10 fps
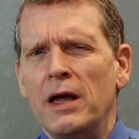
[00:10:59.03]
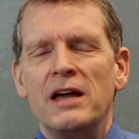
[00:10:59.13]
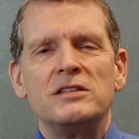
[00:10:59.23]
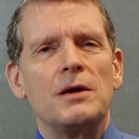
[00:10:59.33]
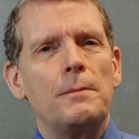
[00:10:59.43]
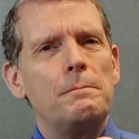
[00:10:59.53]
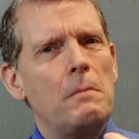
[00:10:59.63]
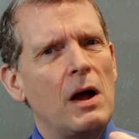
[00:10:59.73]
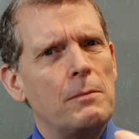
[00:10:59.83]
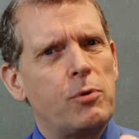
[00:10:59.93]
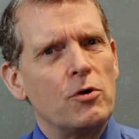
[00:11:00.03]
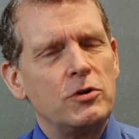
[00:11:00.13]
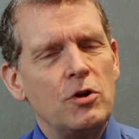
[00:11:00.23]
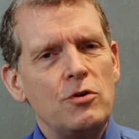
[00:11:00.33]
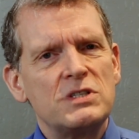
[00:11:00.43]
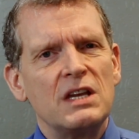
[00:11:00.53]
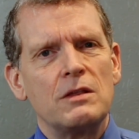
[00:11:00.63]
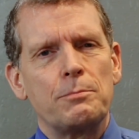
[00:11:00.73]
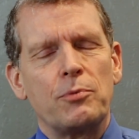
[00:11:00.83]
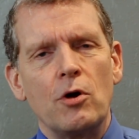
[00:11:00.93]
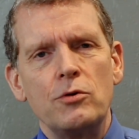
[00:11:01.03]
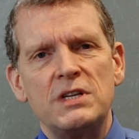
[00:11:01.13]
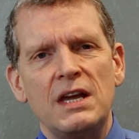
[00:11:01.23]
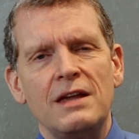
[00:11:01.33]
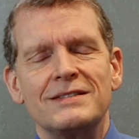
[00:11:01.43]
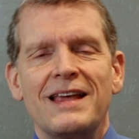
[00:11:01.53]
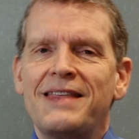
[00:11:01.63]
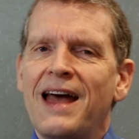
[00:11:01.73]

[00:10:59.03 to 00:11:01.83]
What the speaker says: into producing the proteins that